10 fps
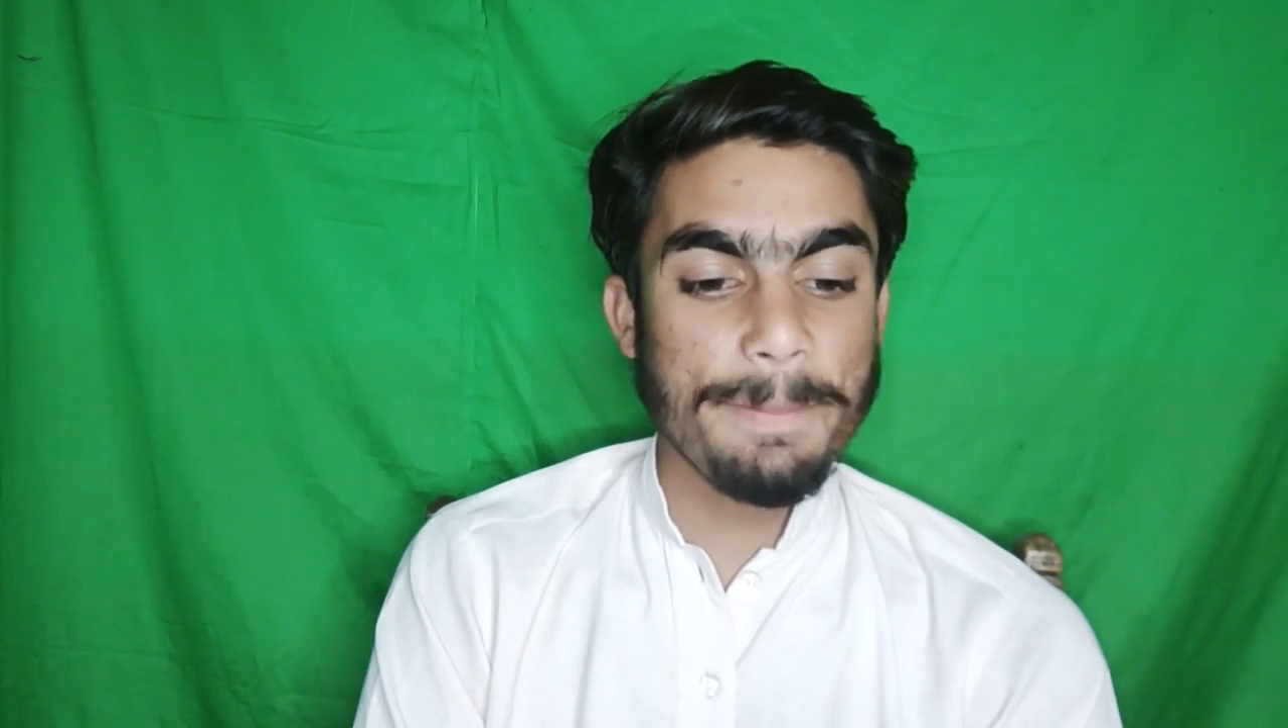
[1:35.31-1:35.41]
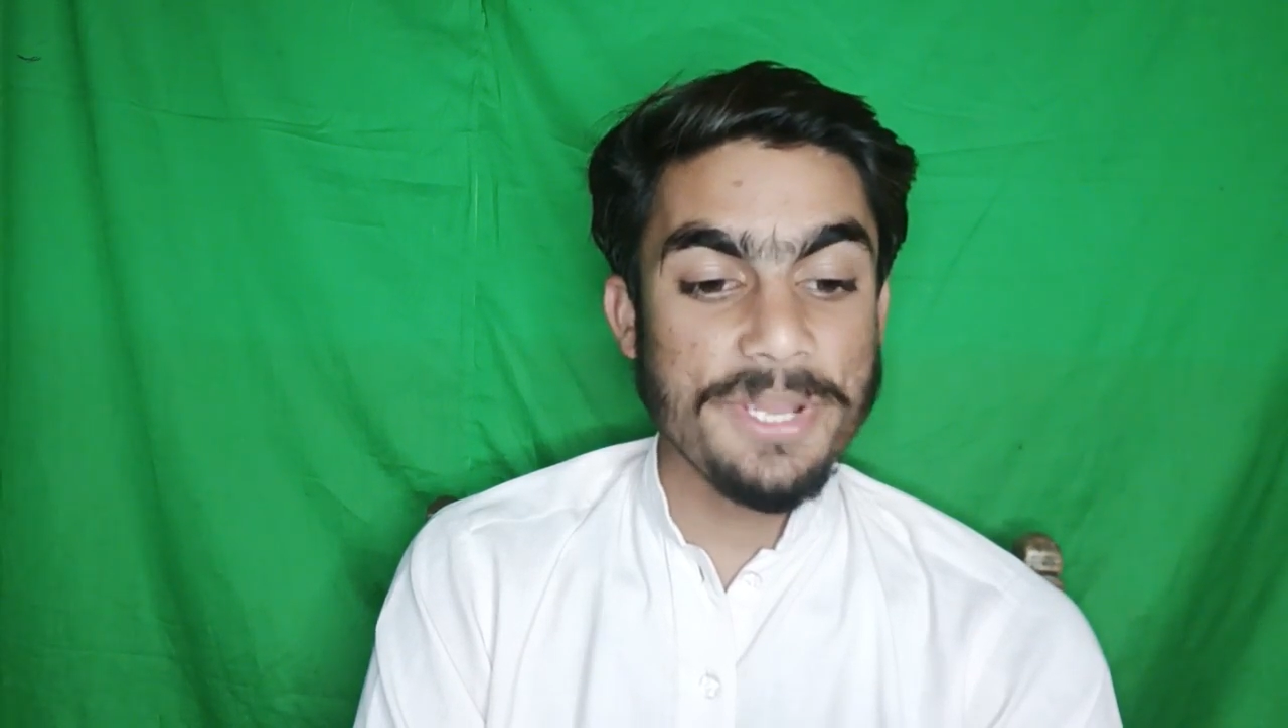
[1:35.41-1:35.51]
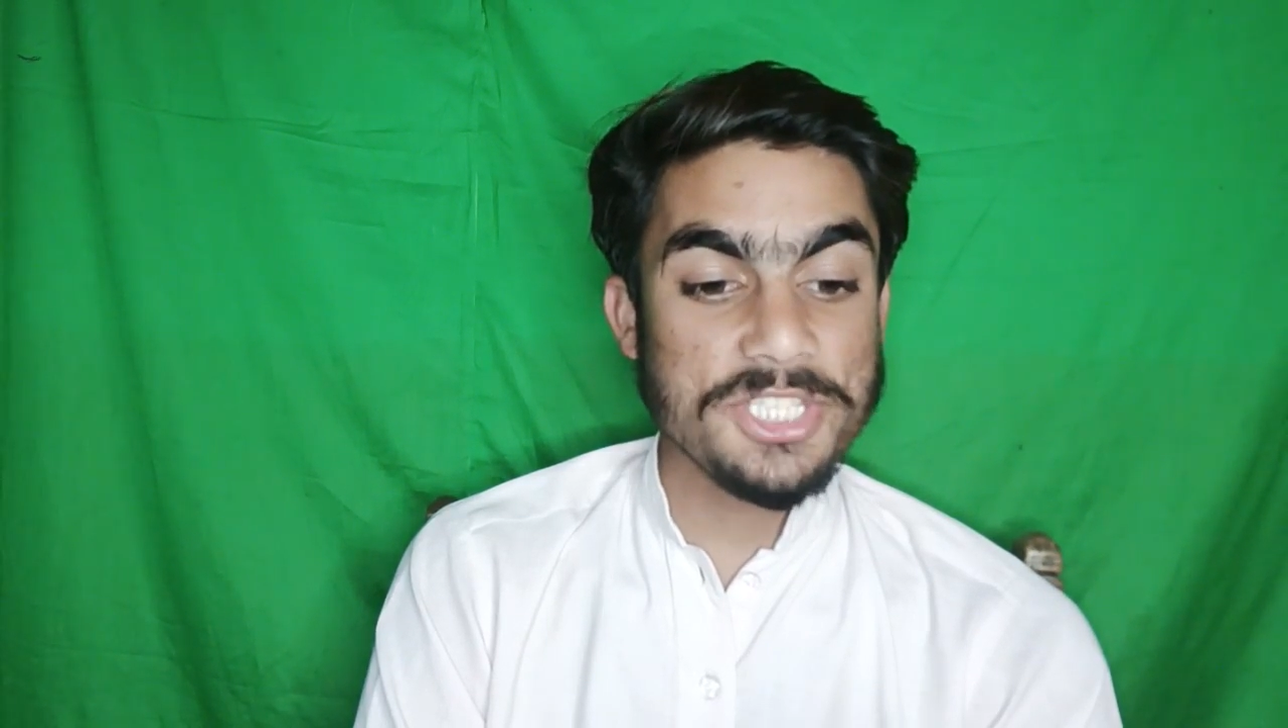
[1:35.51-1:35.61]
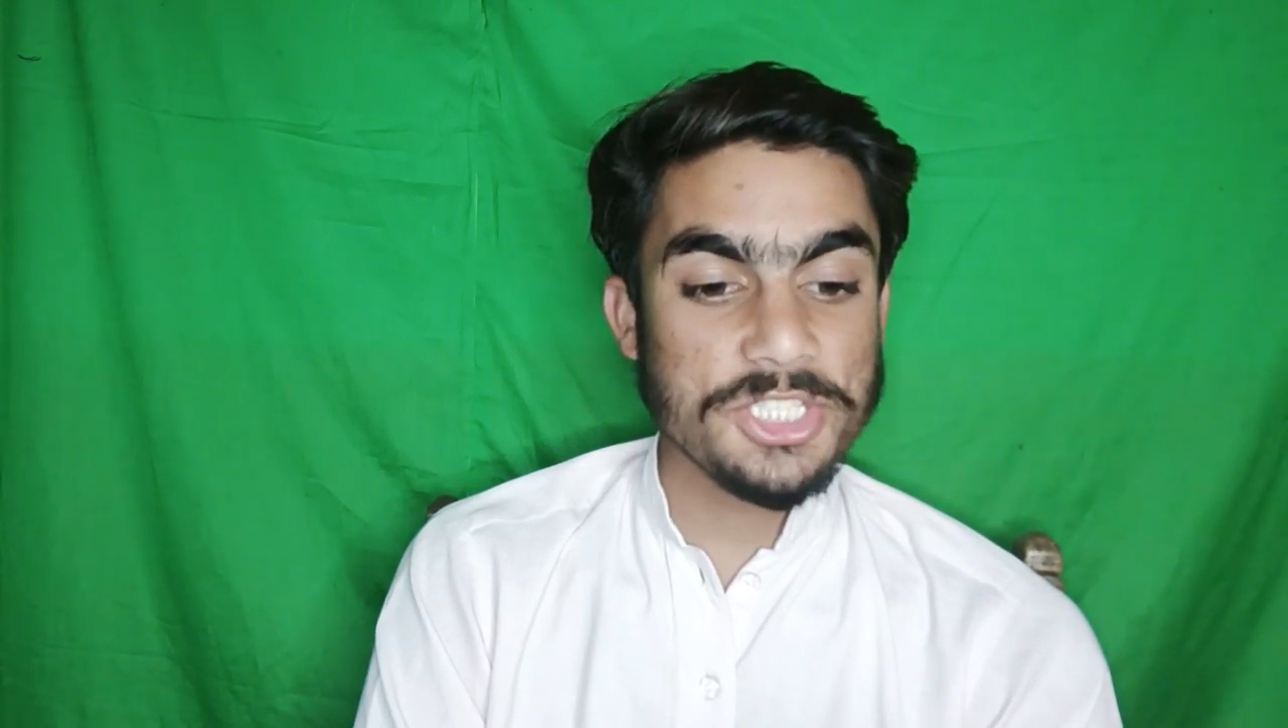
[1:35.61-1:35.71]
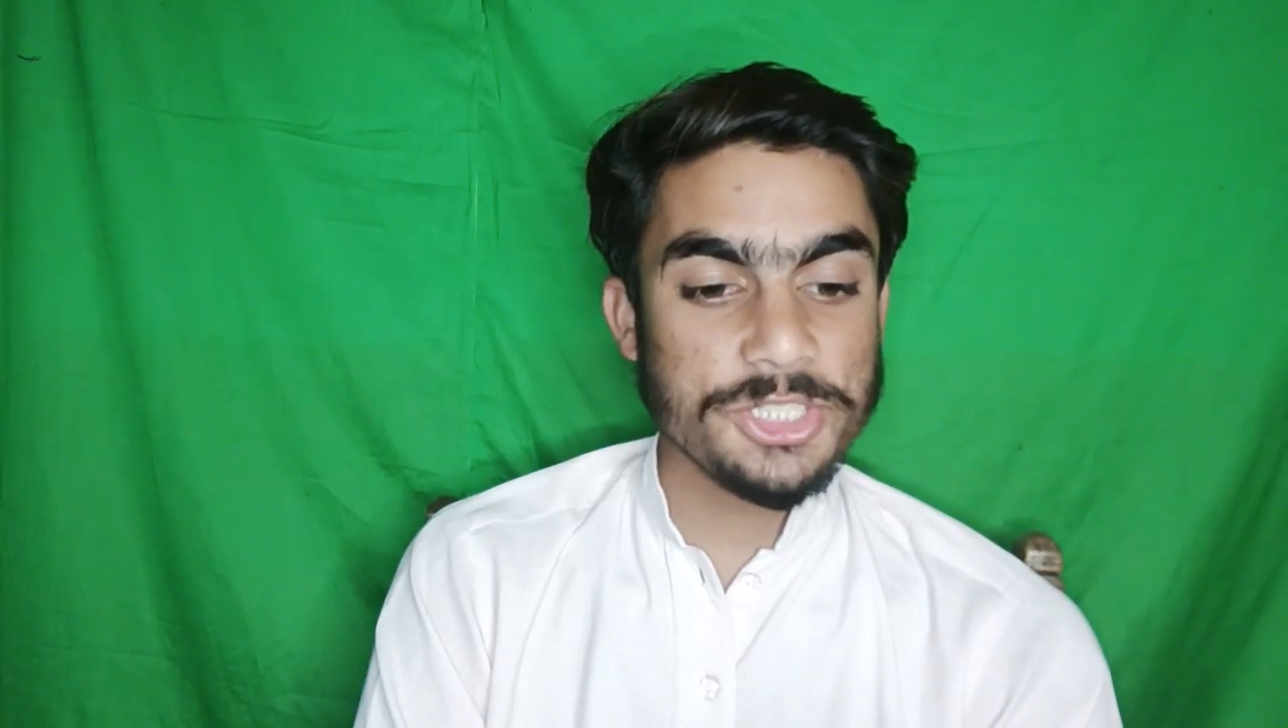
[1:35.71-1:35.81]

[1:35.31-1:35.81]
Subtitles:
best